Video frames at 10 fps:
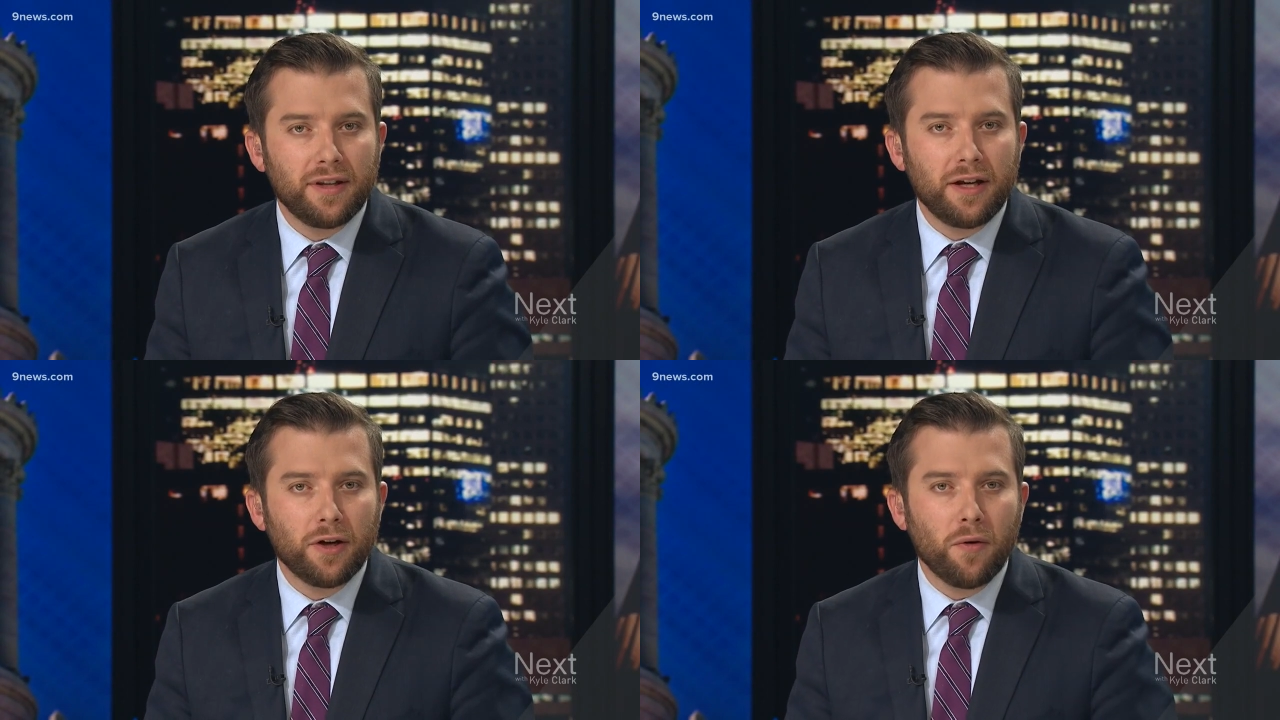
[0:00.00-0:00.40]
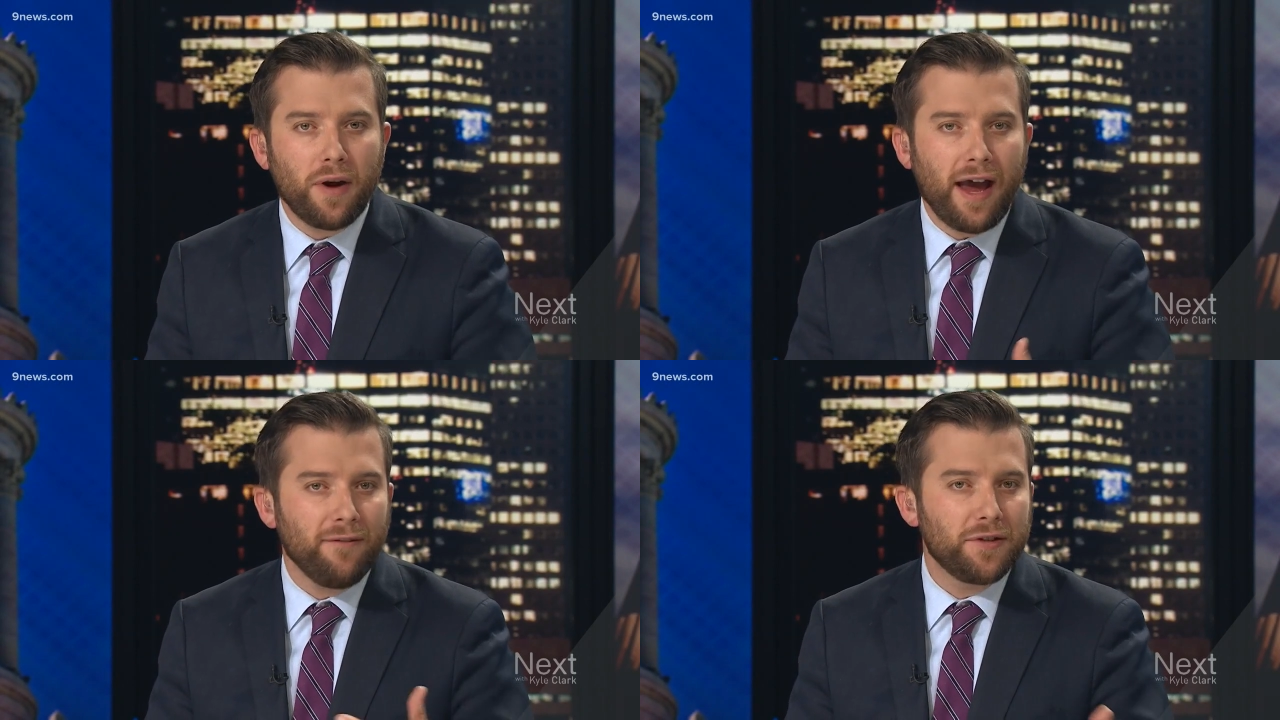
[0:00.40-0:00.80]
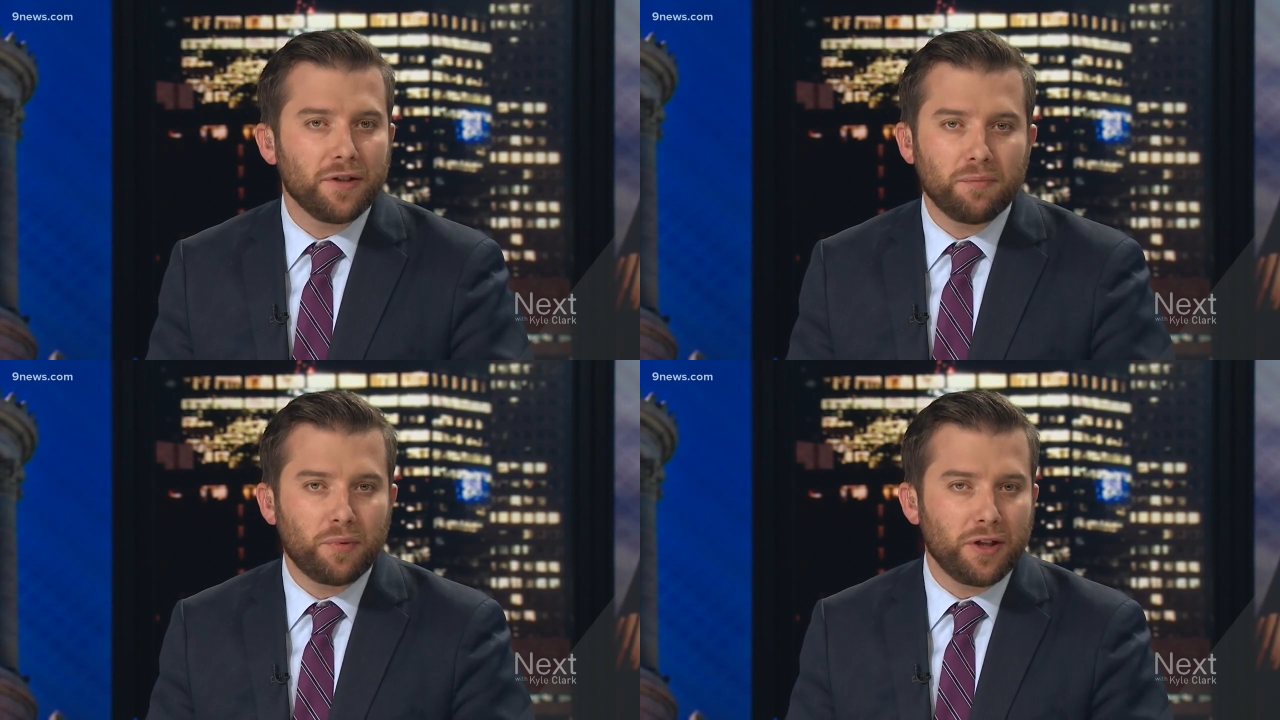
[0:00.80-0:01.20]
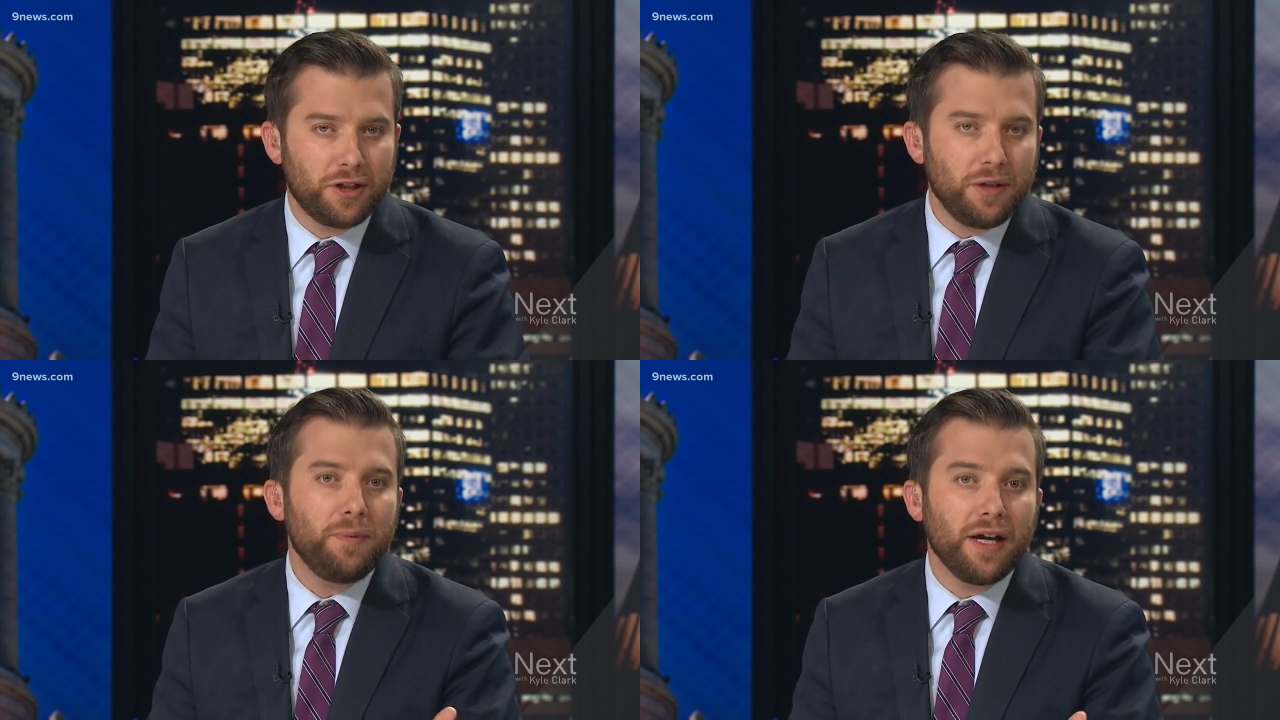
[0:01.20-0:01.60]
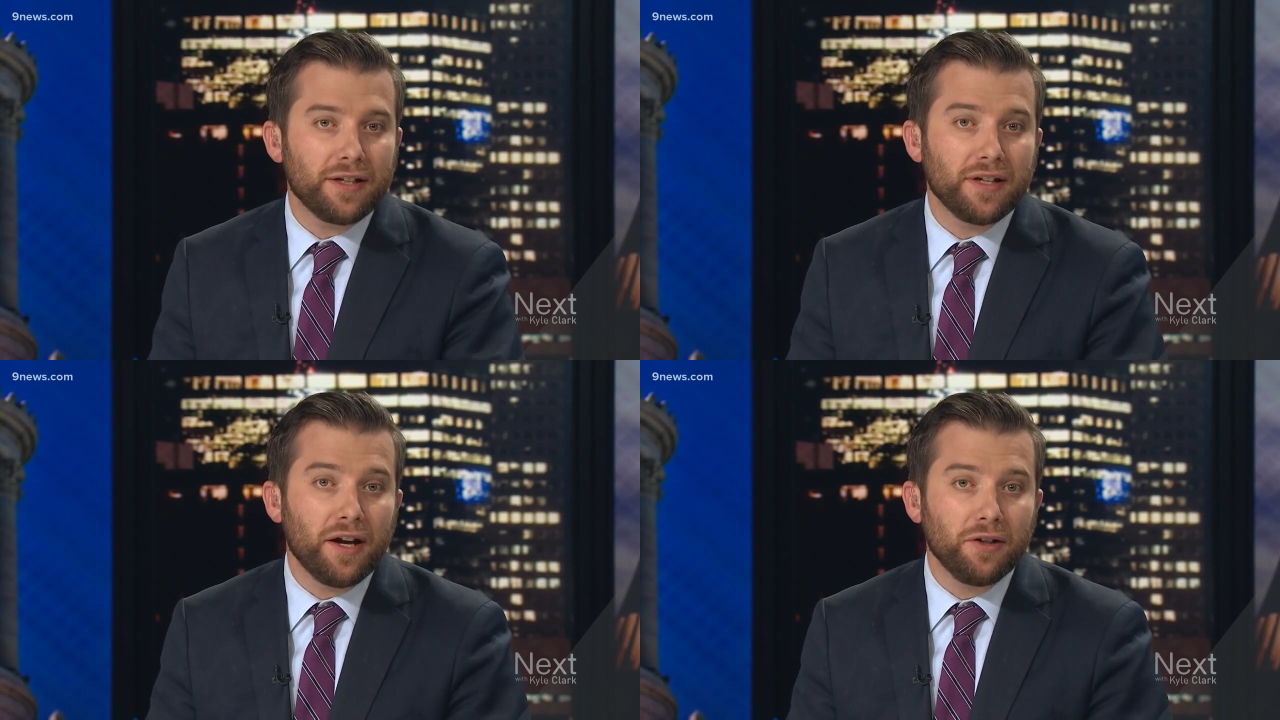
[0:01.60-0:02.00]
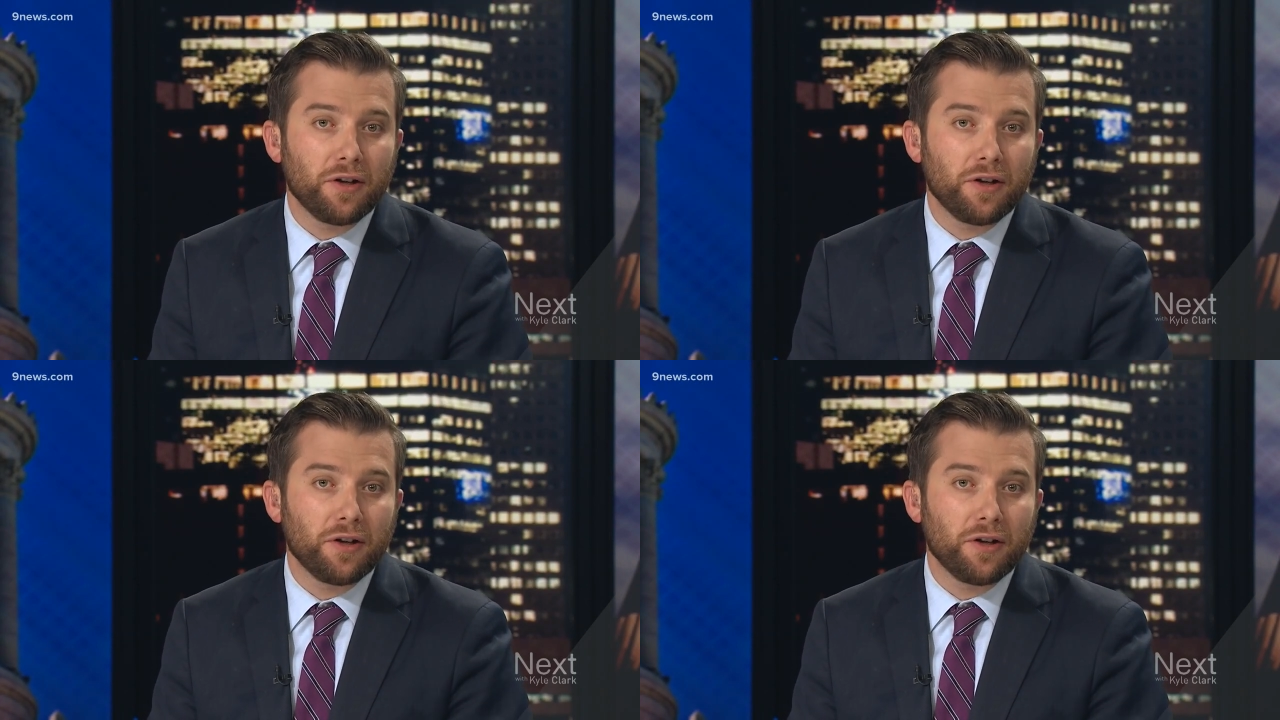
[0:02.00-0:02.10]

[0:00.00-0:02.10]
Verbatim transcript: They don't have to put a GPS on your